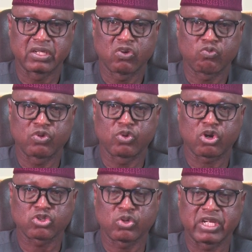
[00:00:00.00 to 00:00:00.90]
We will
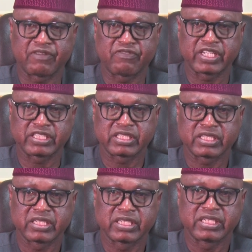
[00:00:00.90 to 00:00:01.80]
also leverage
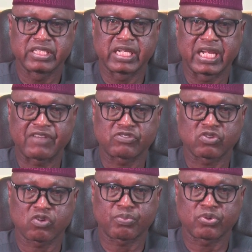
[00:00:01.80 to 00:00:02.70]
the
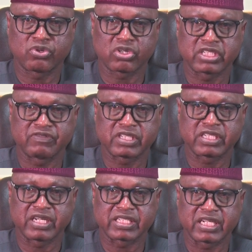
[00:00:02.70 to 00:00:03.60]
Livestock Productivity
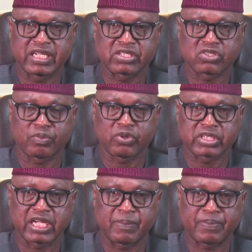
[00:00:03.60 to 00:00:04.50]
Resilience Support
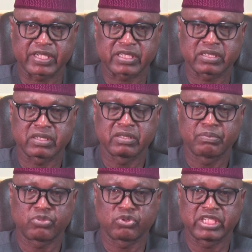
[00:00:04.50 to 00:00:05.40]

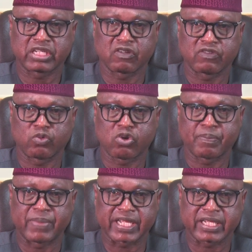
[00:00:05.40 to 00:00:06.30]
project of the
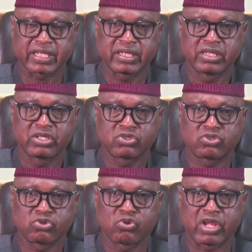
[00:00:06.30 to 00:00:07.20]
World Bank
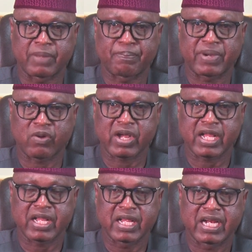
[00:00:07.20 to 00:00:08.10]
to empower
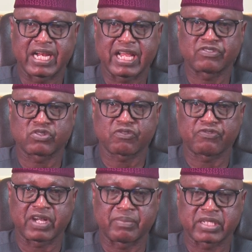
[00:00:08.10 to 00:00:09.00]
livestock
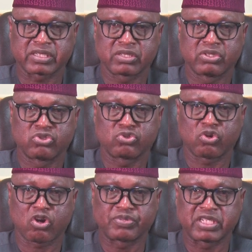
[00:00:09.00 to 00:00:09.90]
farmers to
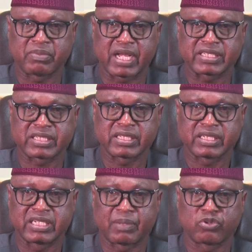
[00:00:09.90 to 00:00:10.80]
optimize
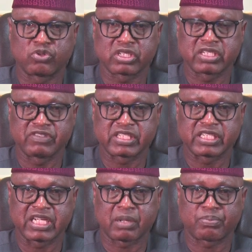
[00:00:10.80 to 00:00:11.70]
their
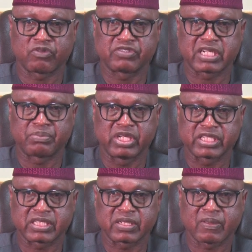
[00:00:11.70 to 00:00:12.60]
productivity and profitability.